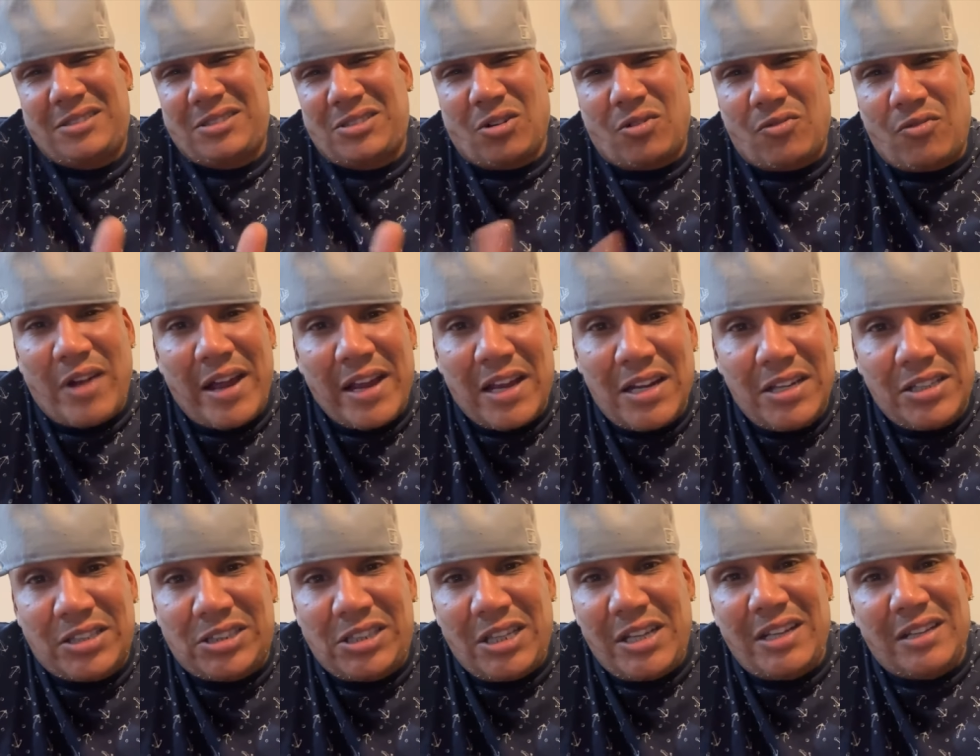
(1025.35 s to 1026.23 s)
So
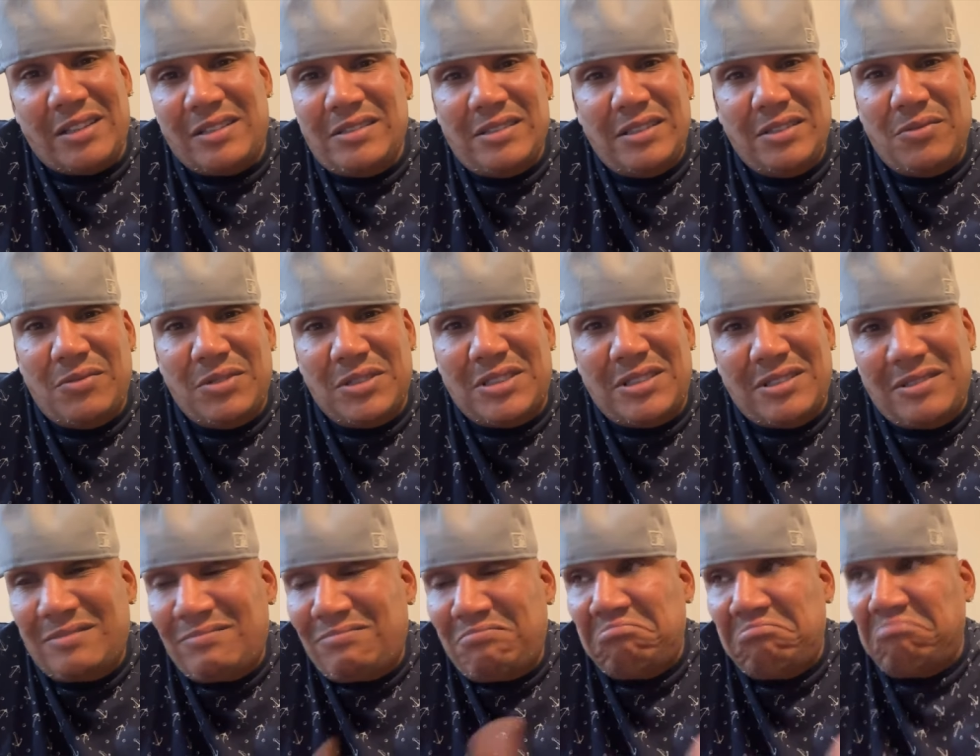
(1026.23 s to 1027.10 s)
regular shit. He
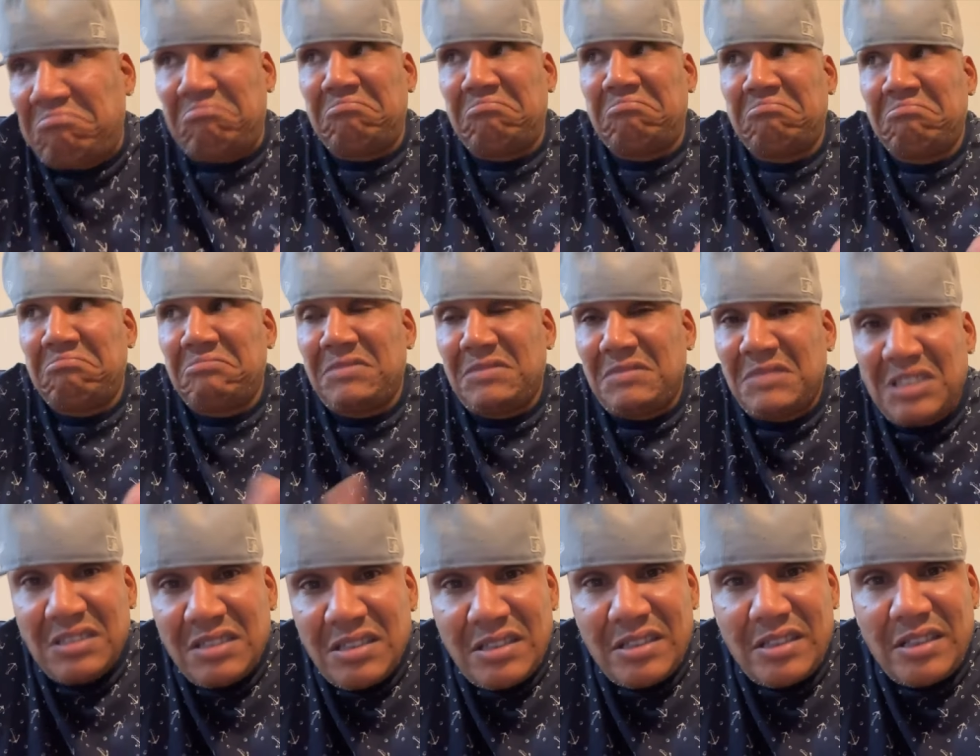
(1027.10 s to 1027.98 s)
wasn't,
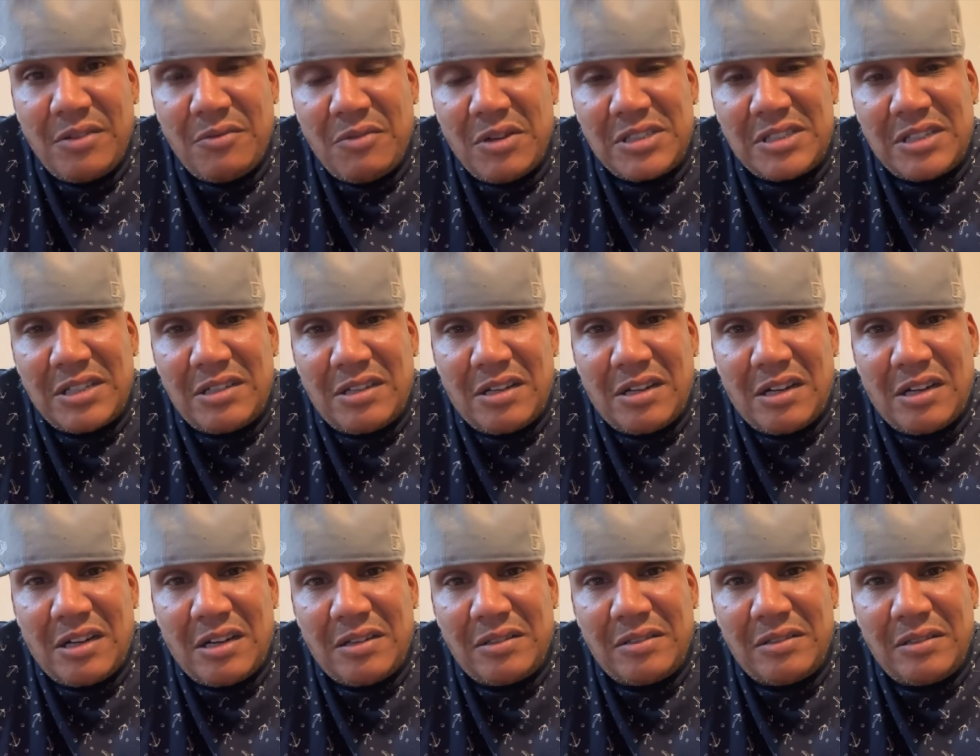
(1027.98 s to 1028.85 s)
he wasn't
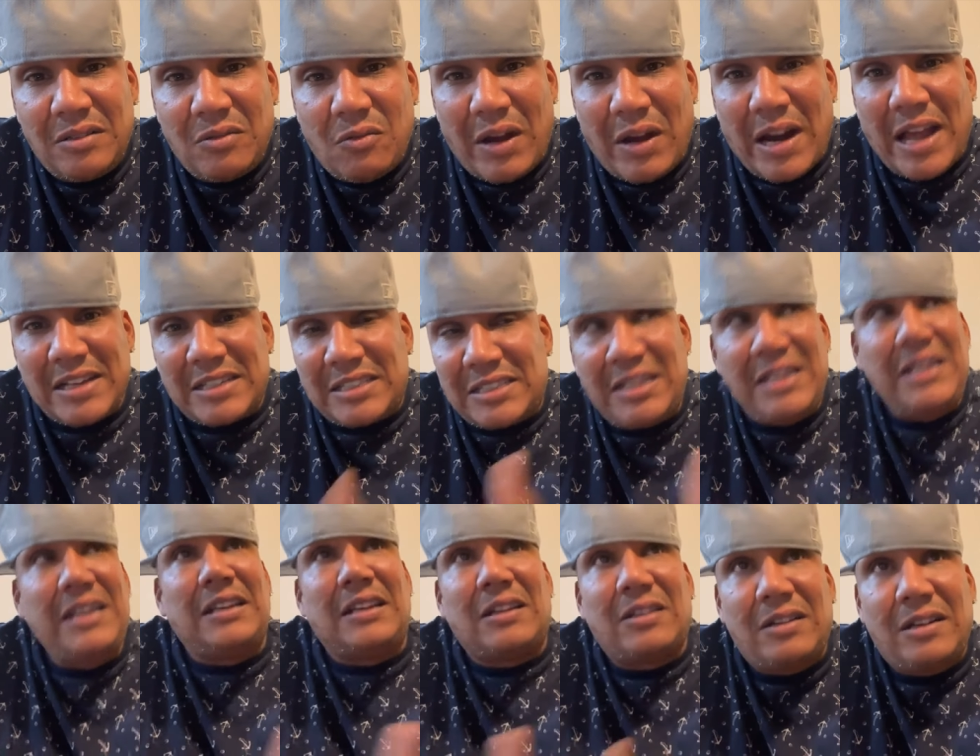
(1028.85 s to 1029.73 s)
uh, what I
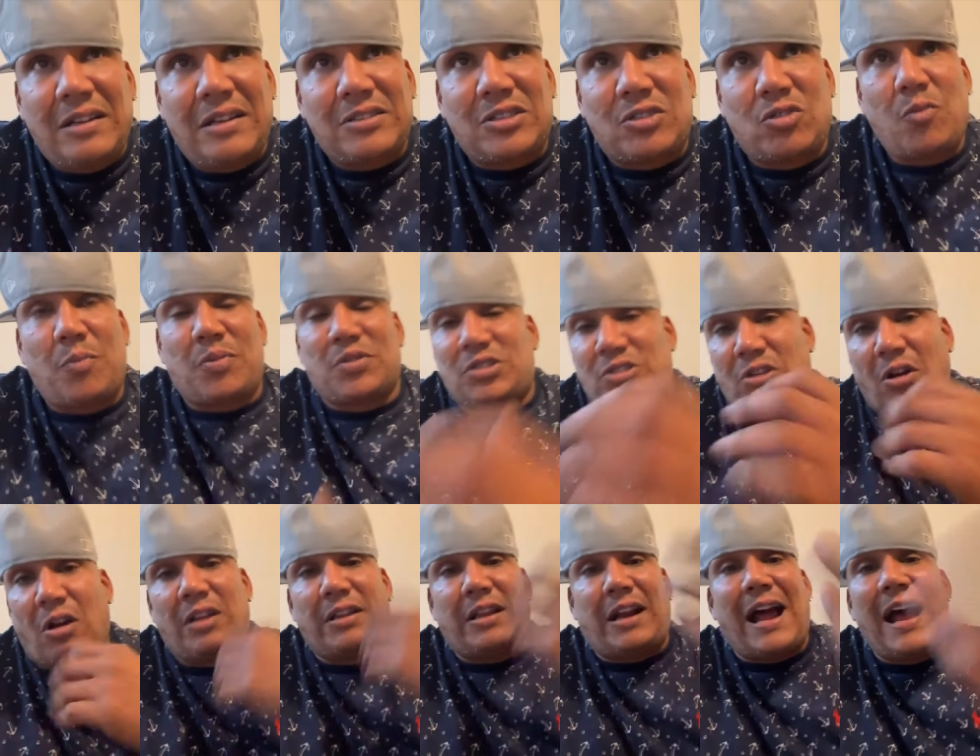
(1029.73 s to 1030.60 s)
seen, a
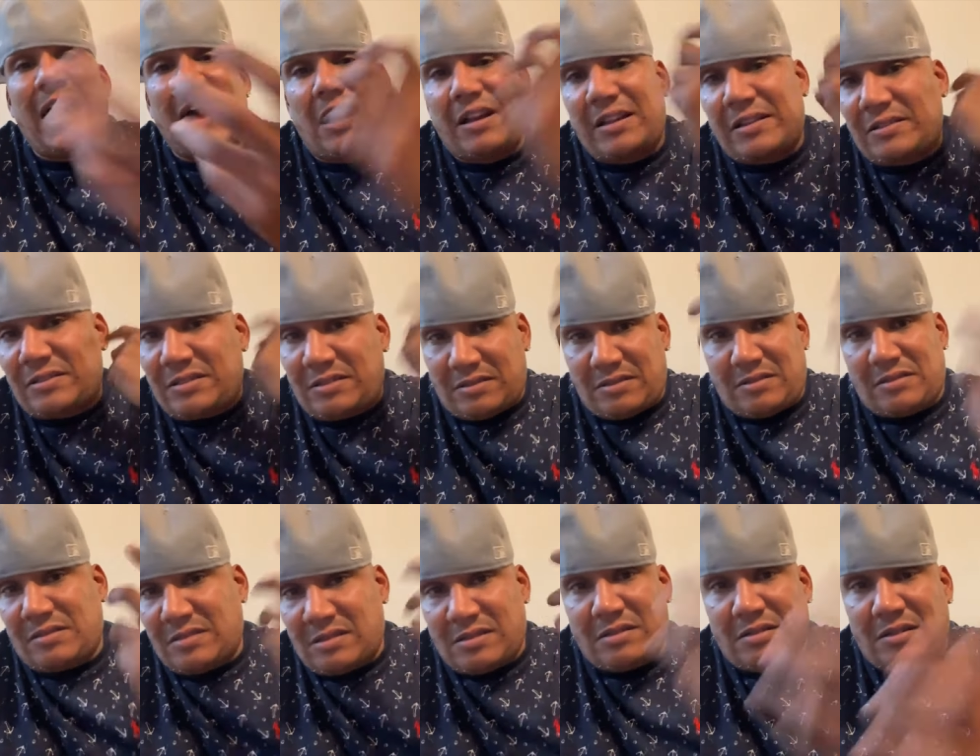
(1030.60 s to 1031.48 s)
superstar that I
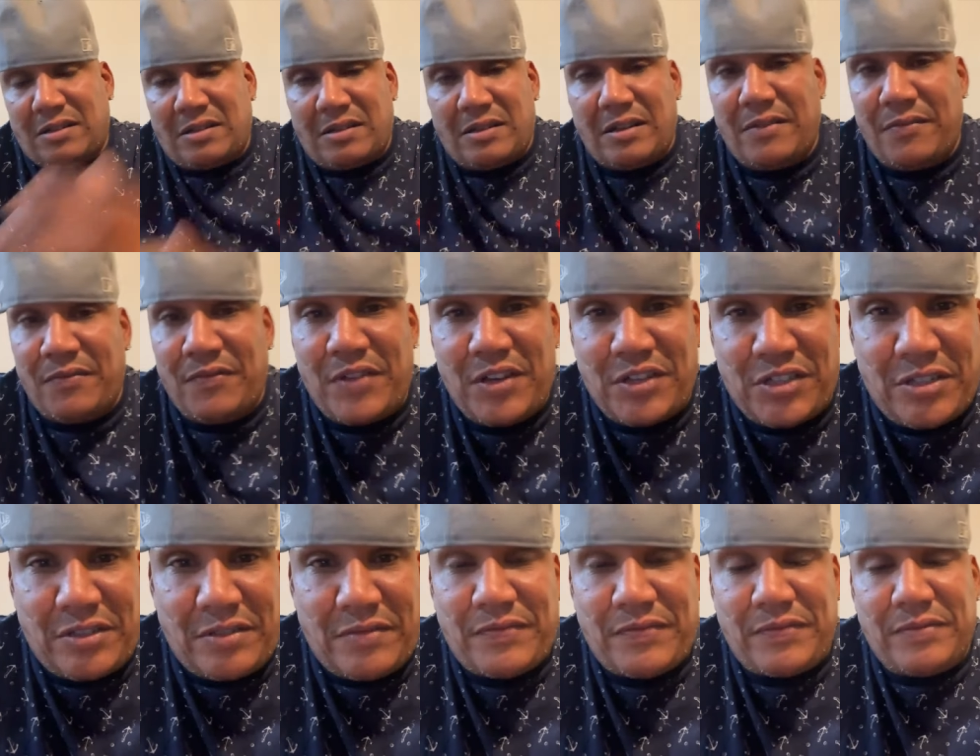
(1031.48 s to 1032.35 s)

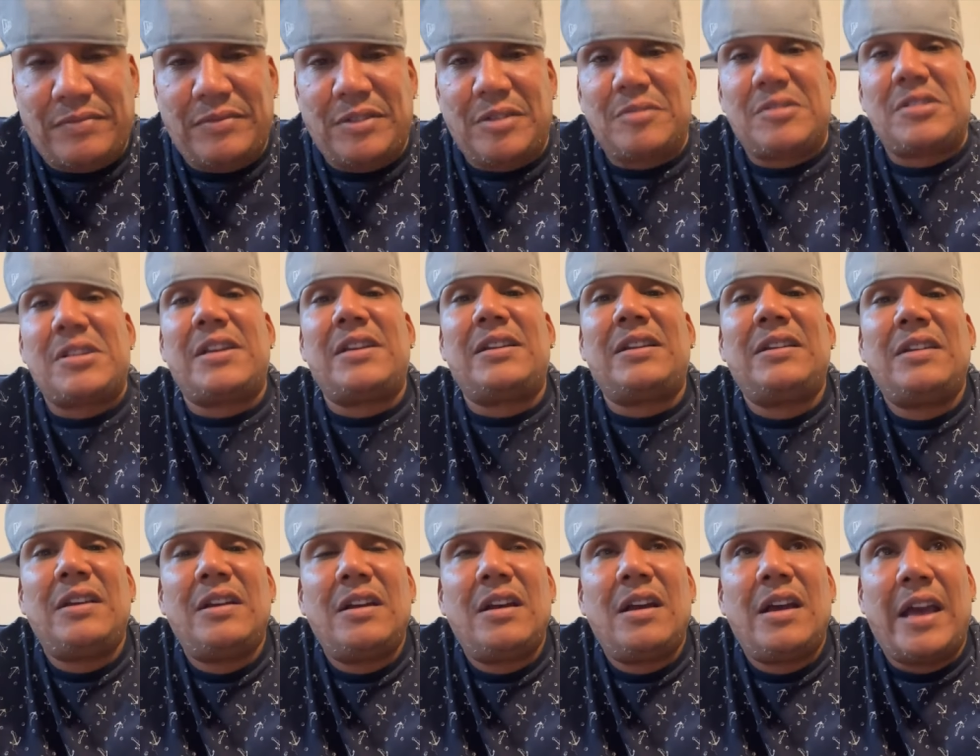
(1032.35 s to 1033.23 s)
envisioned, you know what I'm
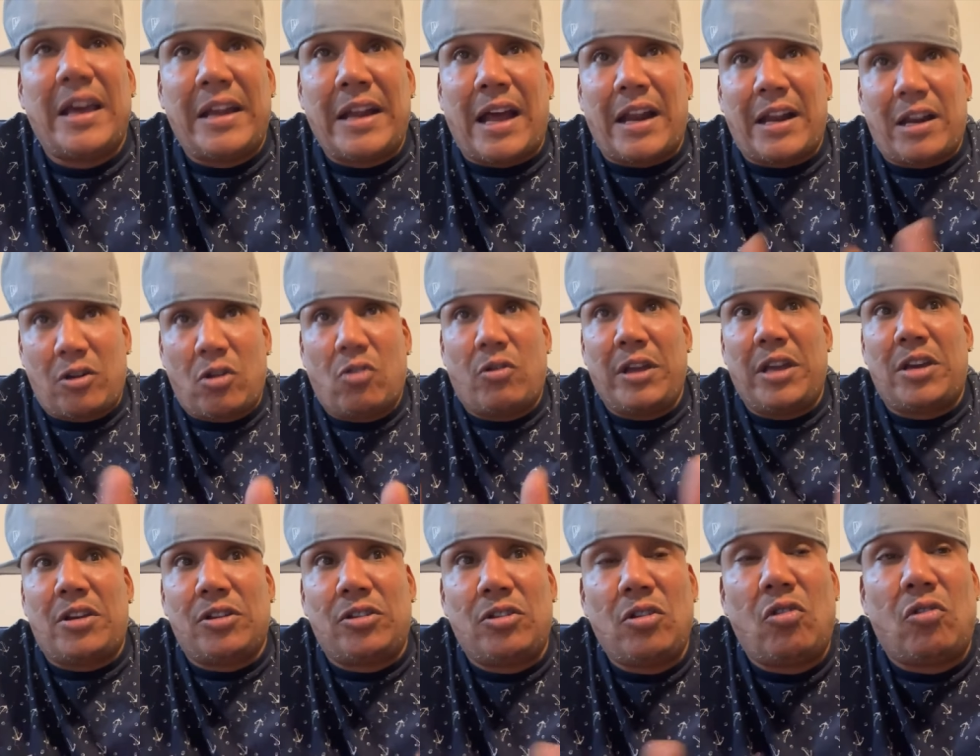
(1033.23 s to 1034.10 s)
saying? And I don't know
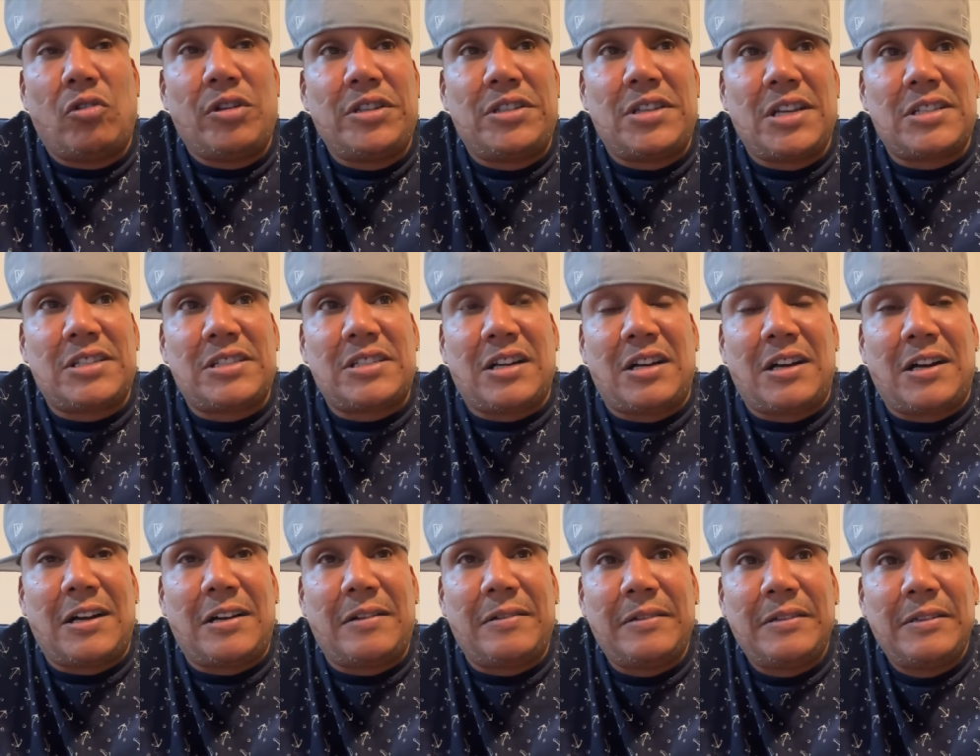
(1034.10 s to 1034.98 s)
he could do. He just,
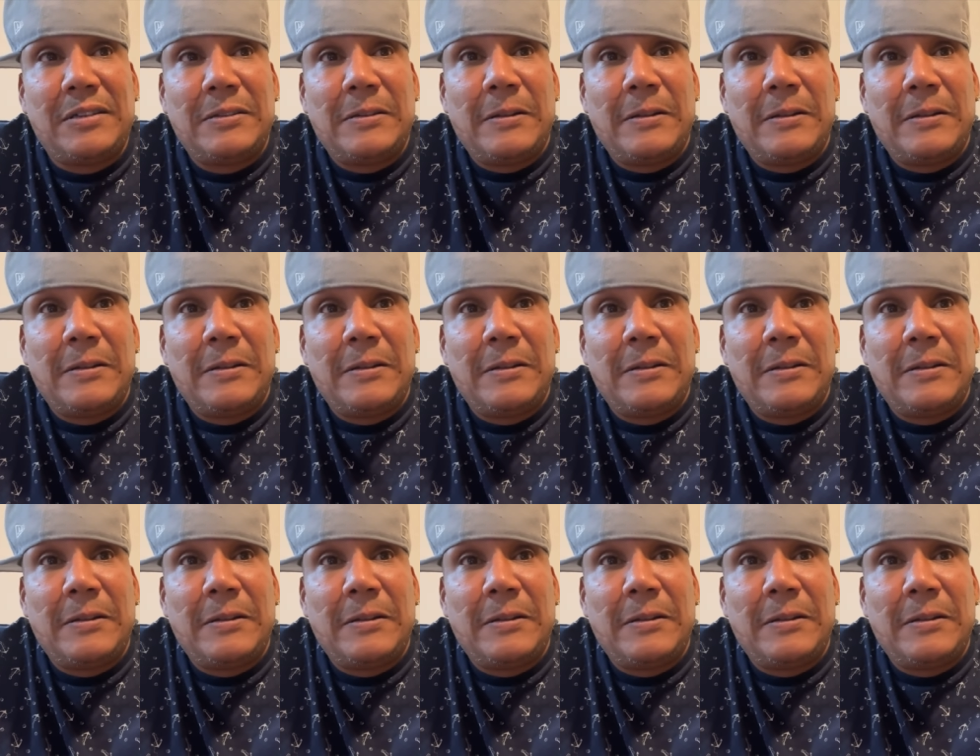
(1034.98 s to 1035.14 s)
uh,